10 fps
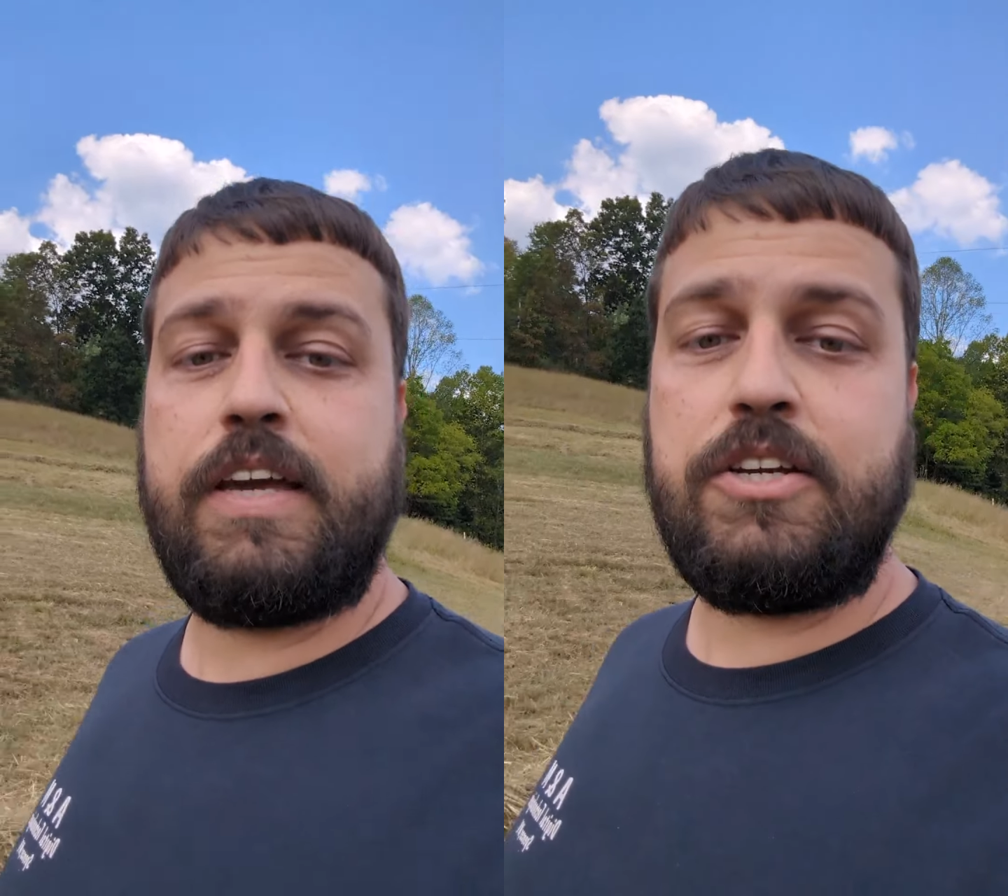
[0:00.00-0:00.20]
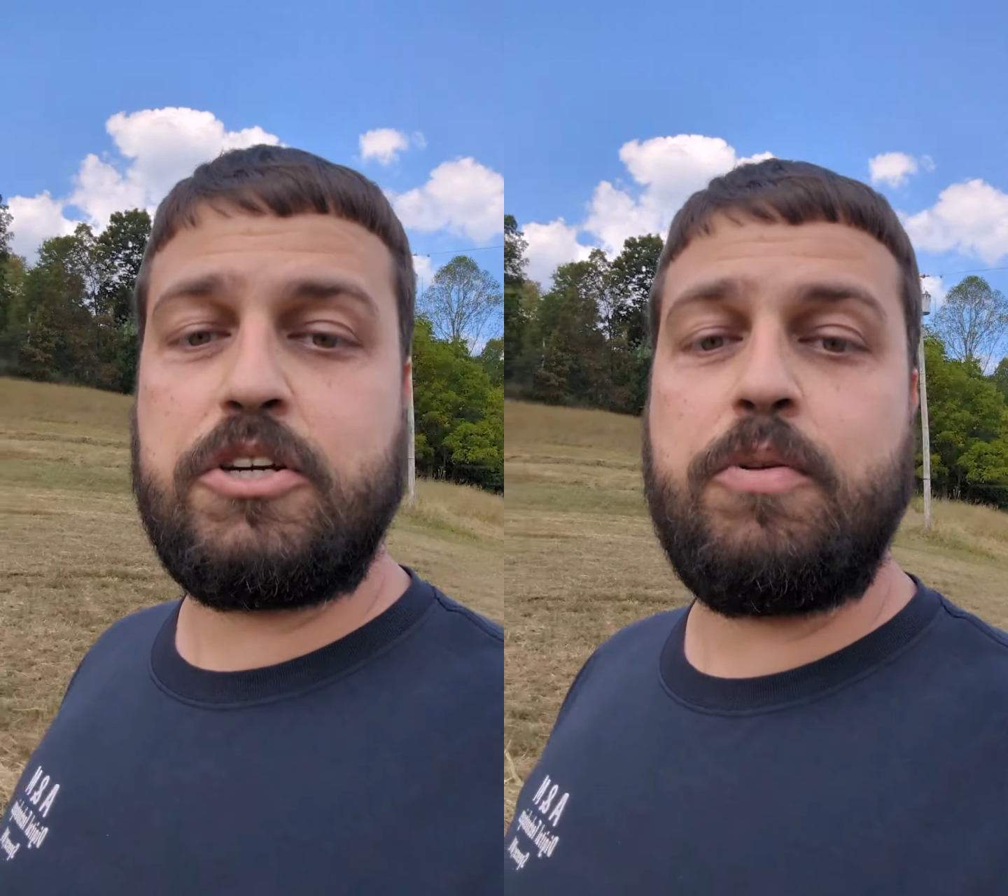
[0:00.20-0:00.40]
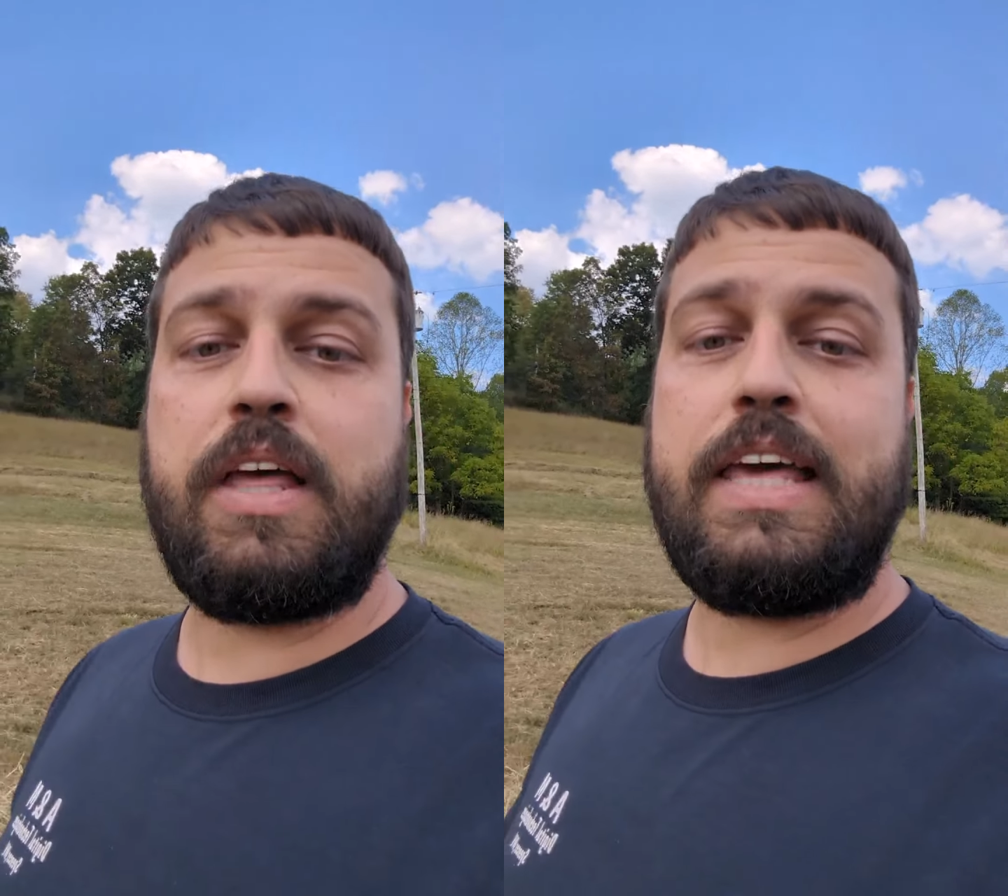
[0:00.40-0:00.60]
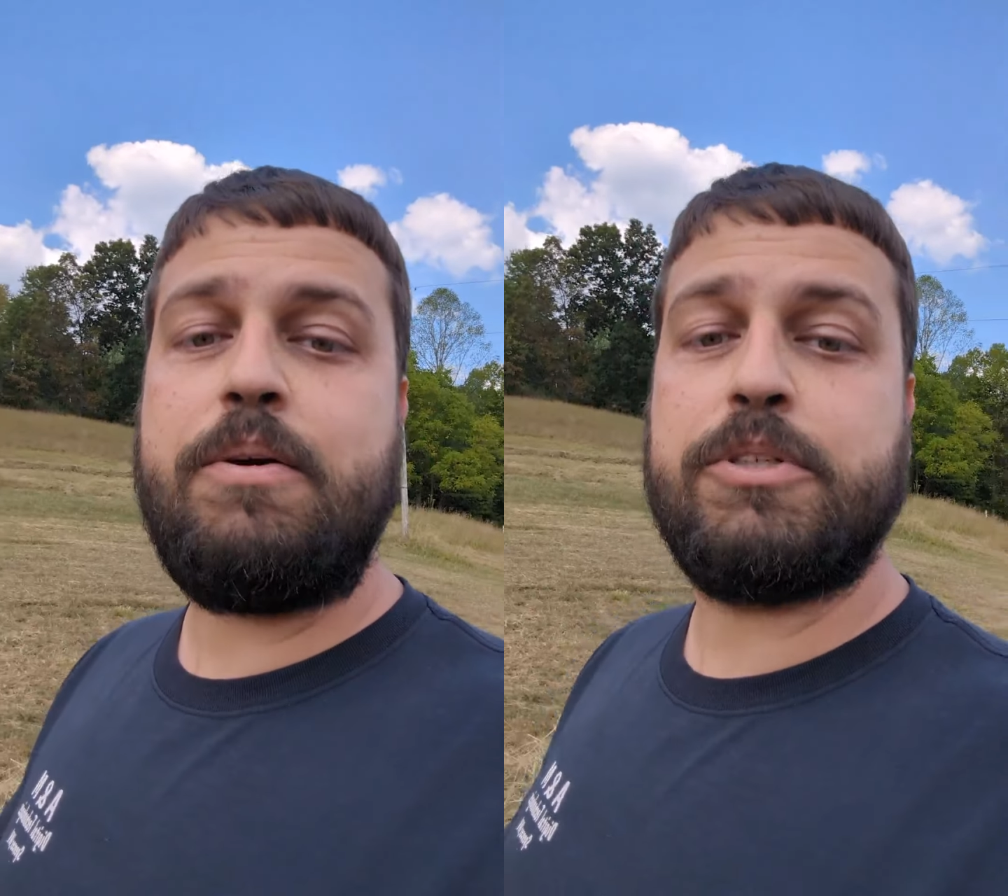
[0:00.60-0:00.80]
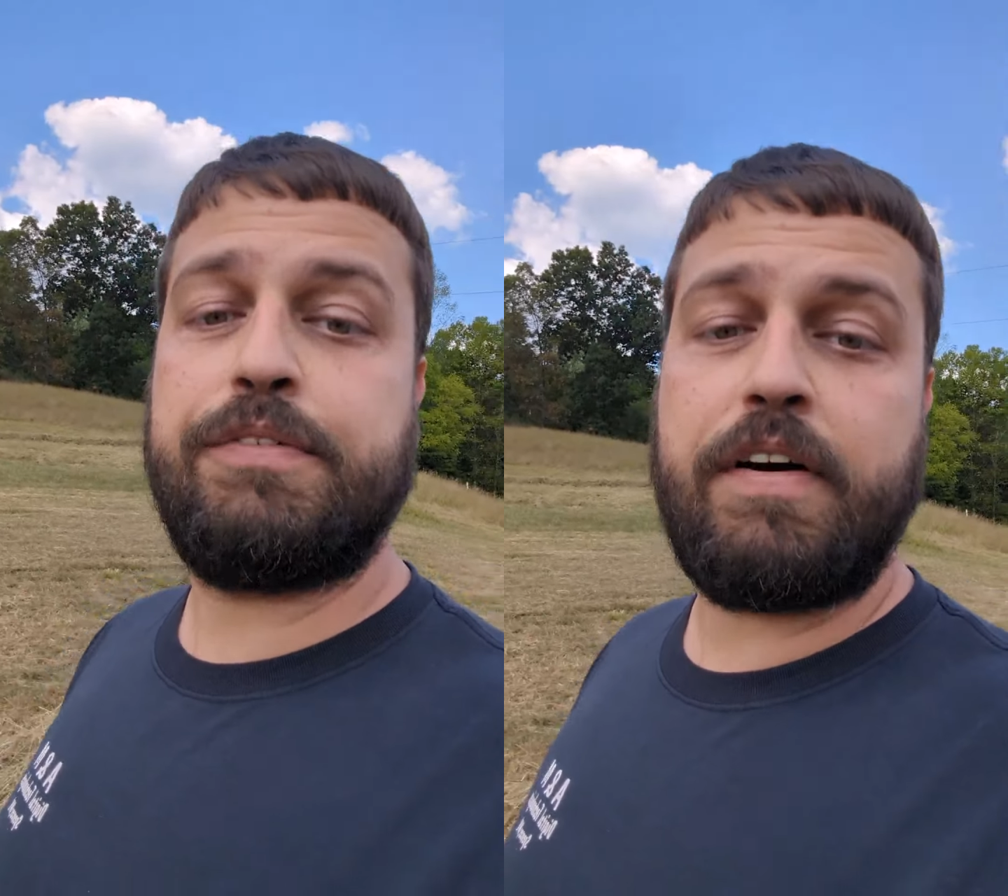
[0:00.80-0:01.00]
he showed that he
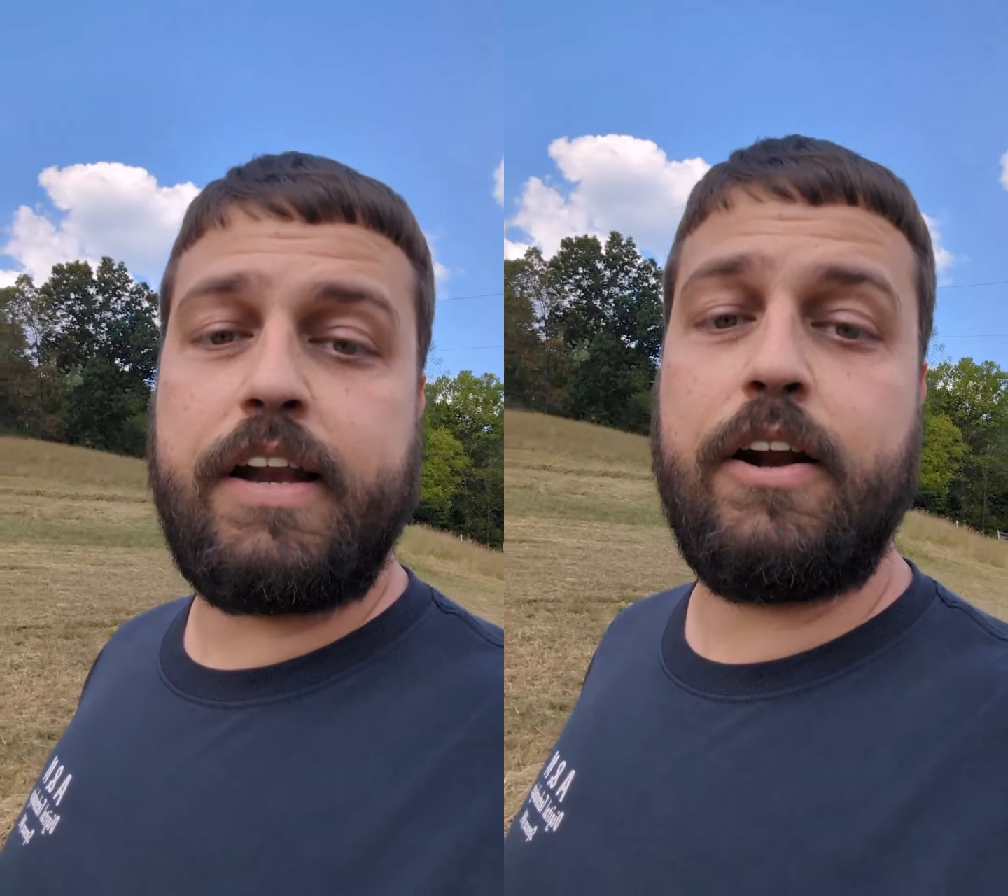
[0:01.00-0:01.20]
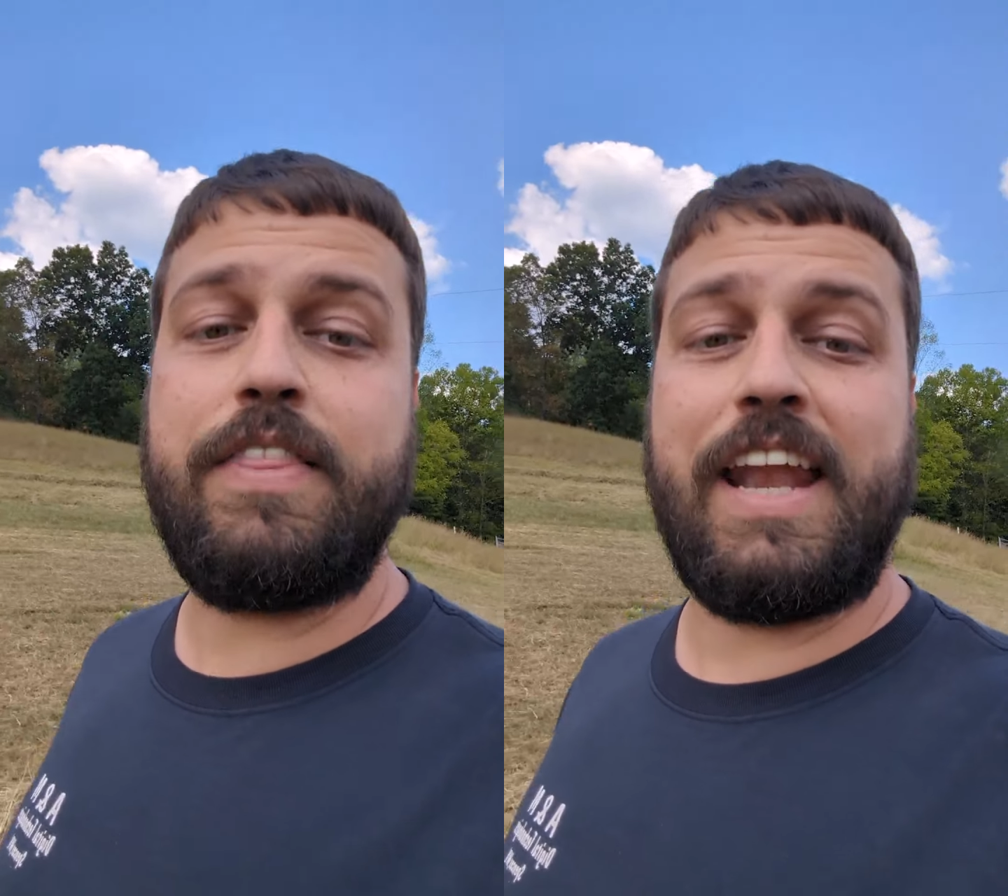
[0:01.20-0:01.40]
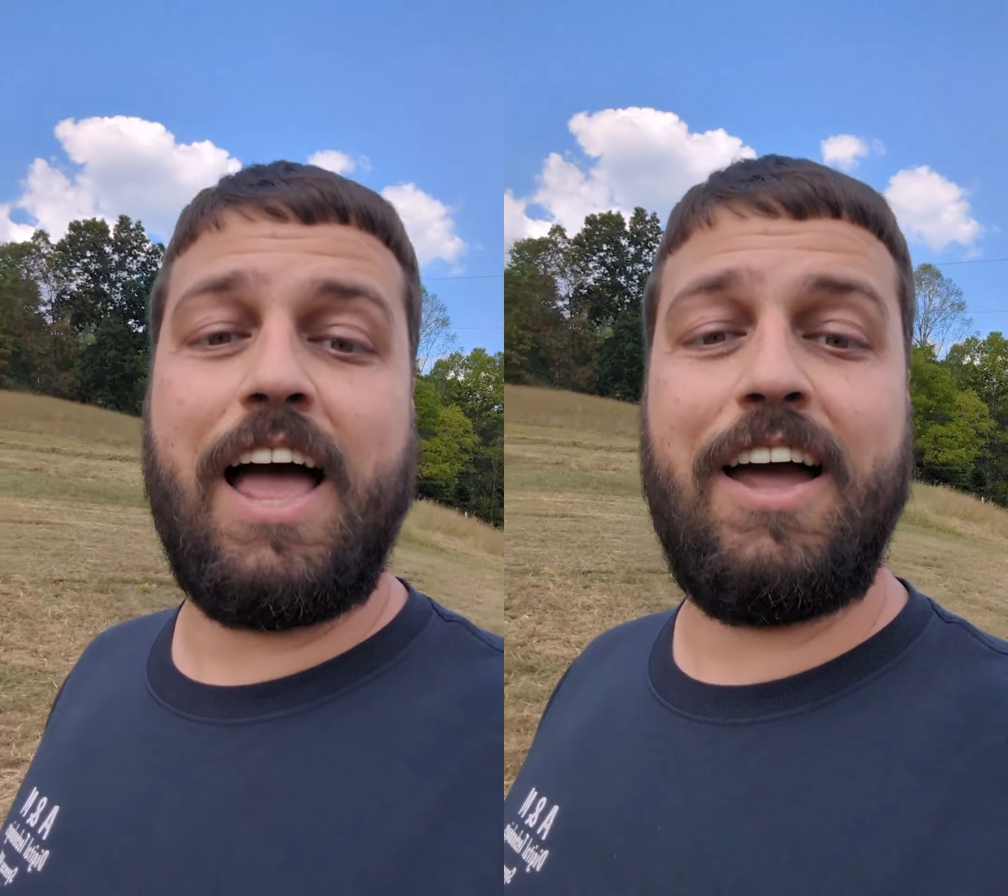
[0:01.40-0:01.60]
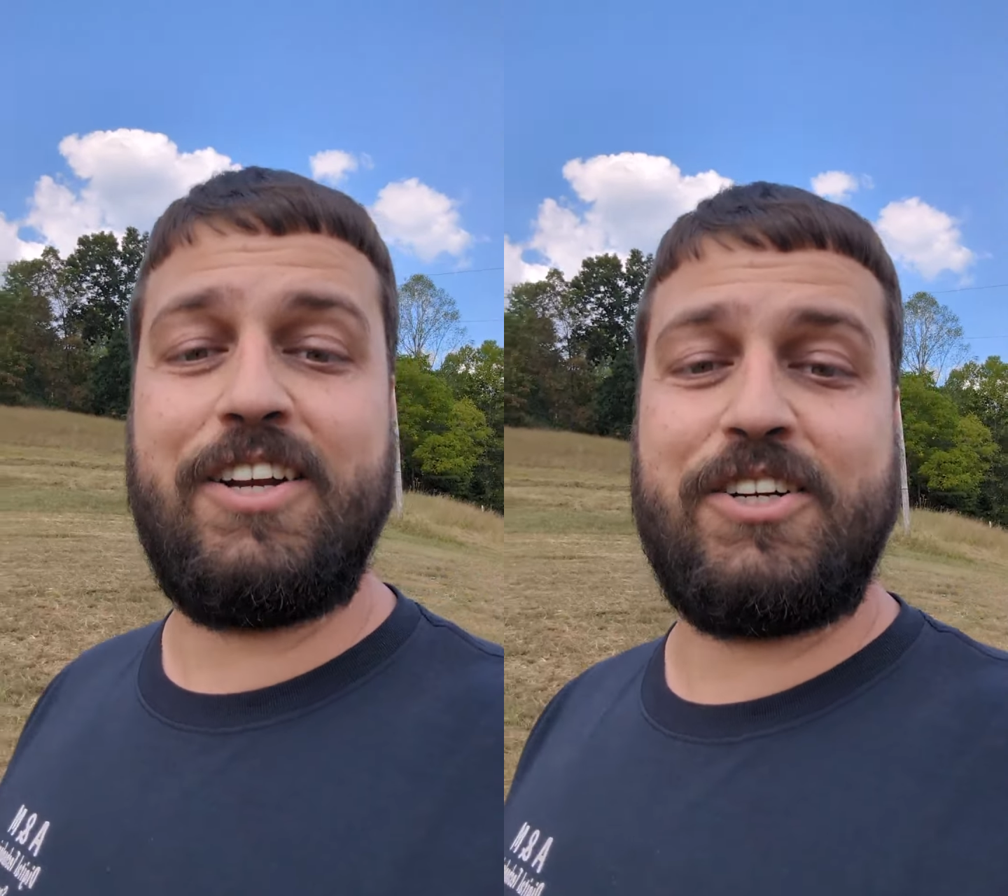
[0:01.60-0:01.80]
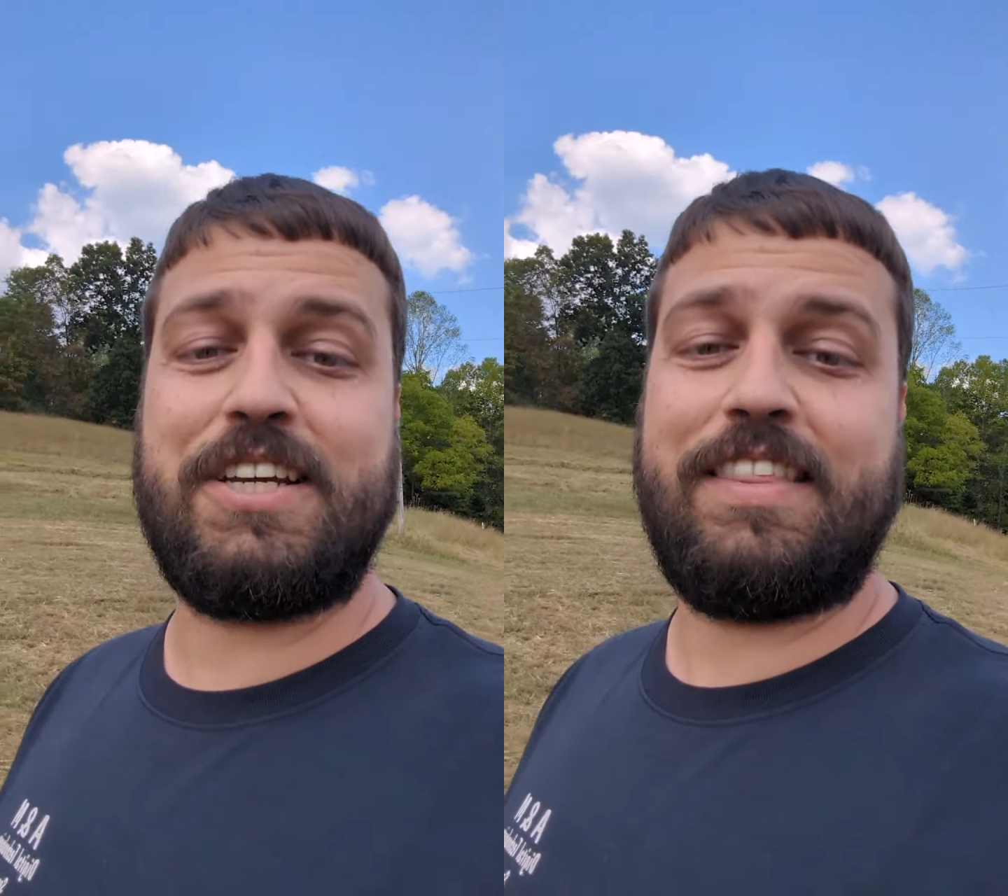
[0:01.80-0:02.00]
was funnier than hundreds